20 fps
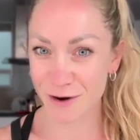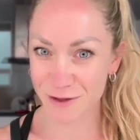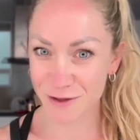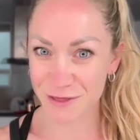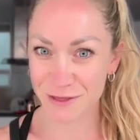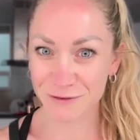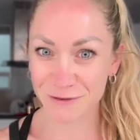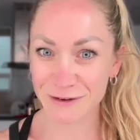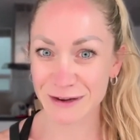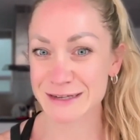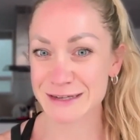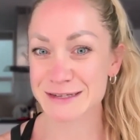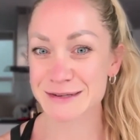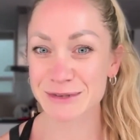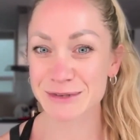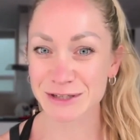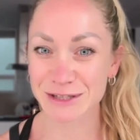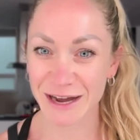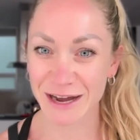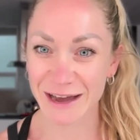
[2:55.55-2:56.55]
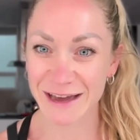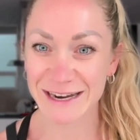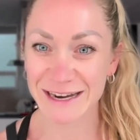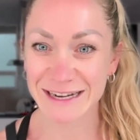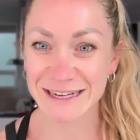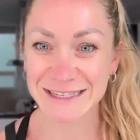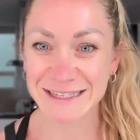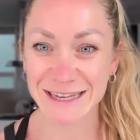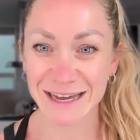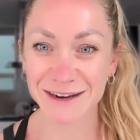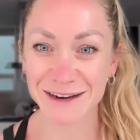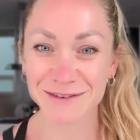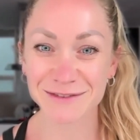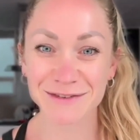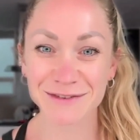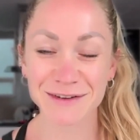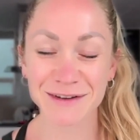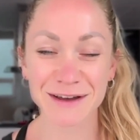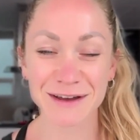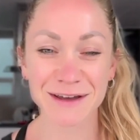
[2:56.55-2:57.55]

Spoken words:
on the flexible dieting side of